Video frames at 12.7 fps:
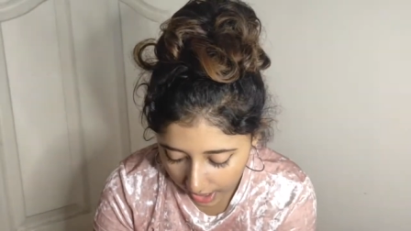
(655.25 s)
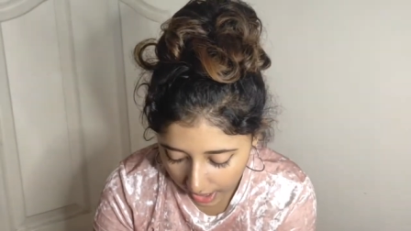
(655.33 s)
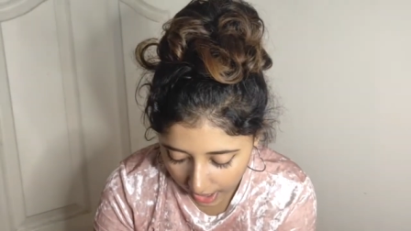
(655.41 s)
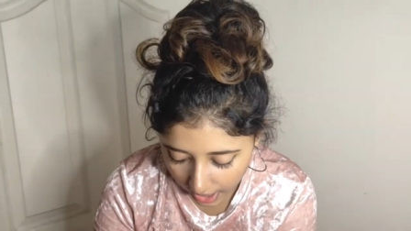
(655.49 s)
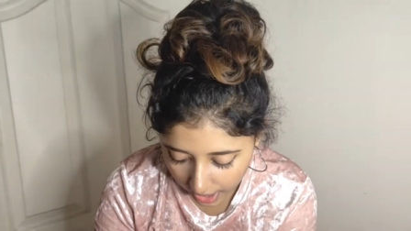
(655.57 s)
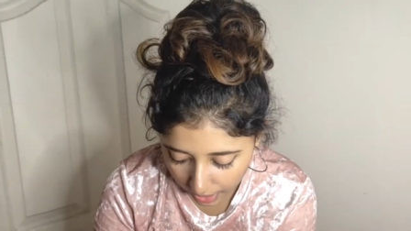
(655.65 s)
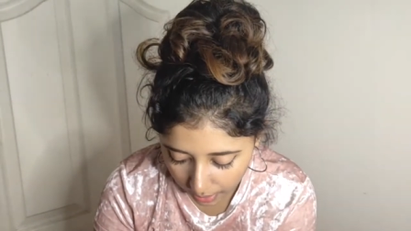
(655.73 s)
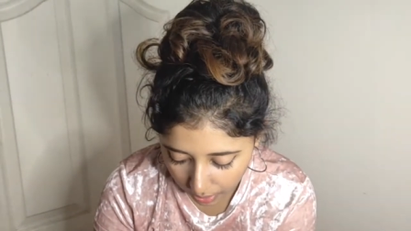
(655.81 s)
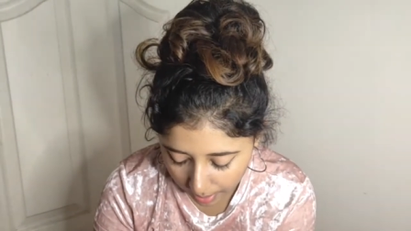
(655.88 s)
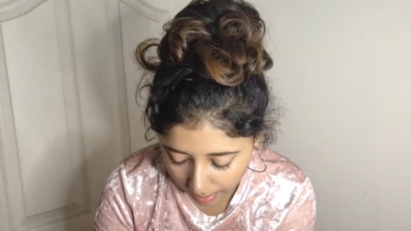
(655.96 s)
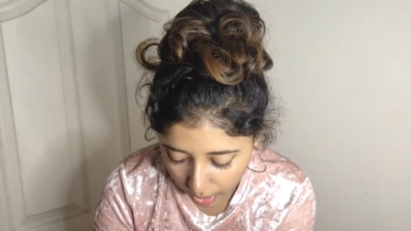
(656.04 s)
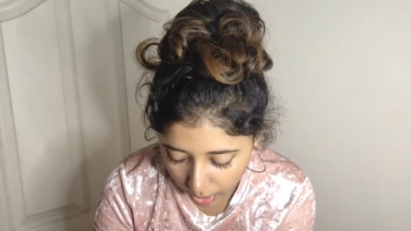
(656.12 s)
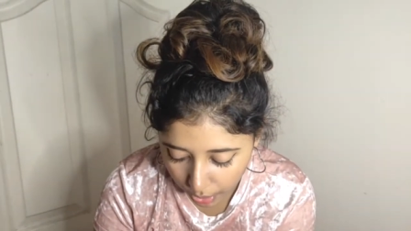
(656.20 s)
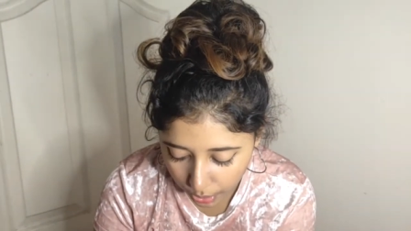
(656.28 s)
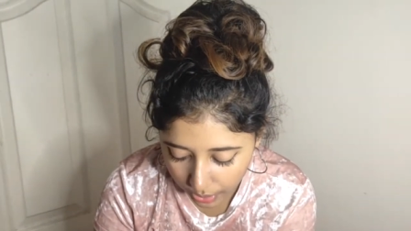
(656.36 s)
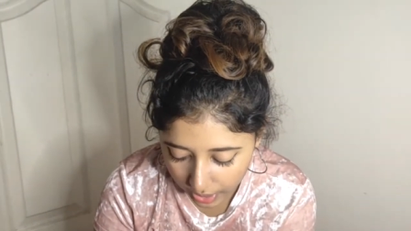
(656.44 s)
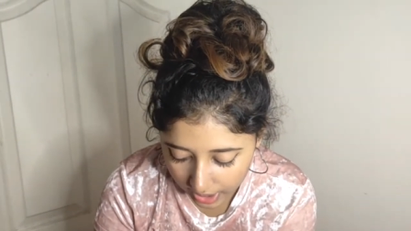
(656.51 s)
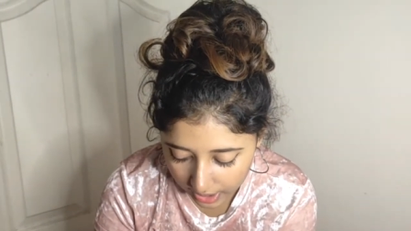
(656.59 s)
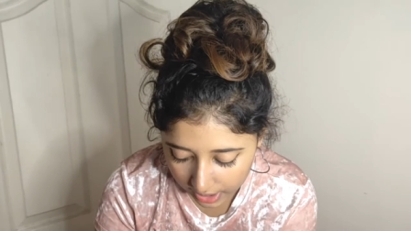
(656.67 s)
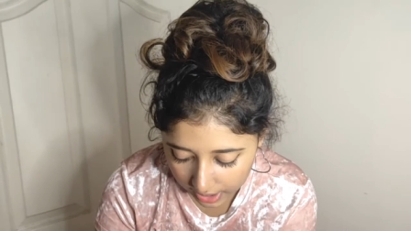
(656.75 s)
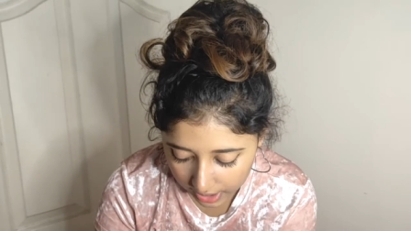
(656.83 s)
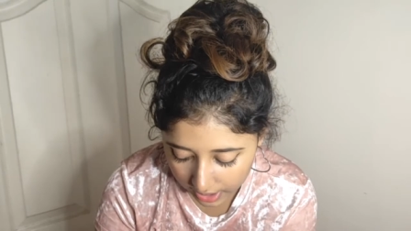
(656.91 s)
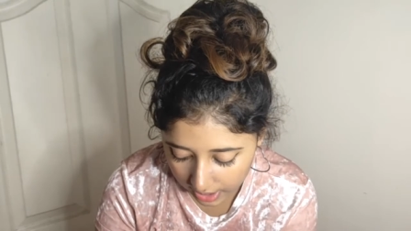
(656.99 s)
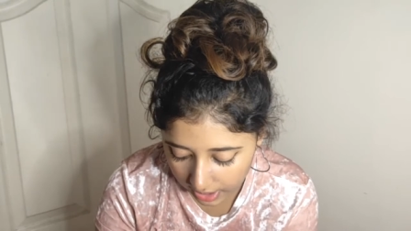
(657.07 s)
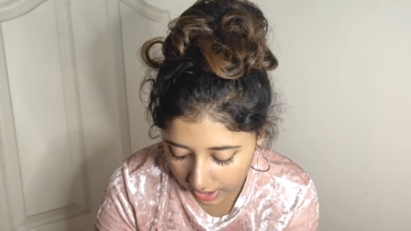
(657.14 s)
and what I'm gonna do
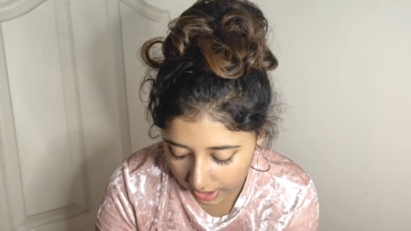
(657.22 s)
is